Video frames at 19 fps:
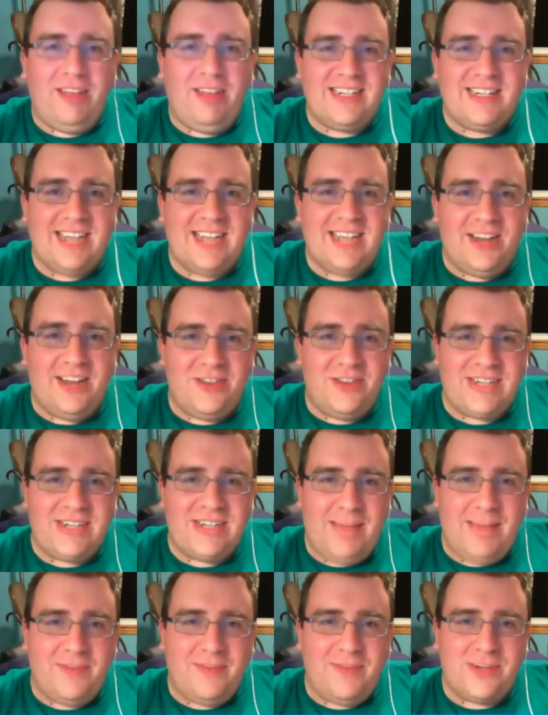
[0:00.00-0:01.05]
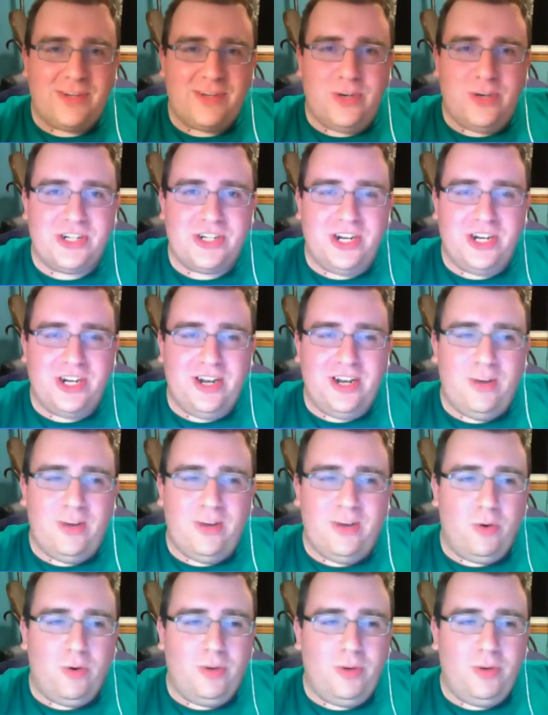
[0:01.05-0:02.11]
to take another stab at this question,
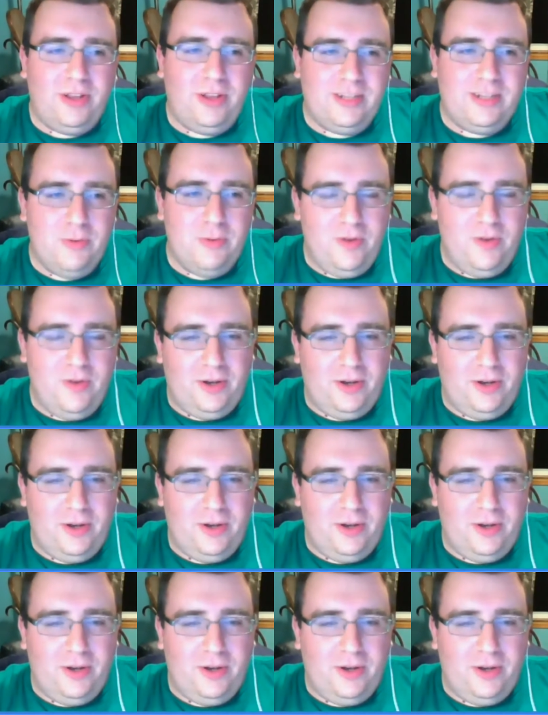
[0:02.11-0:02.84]
or would you like to move on?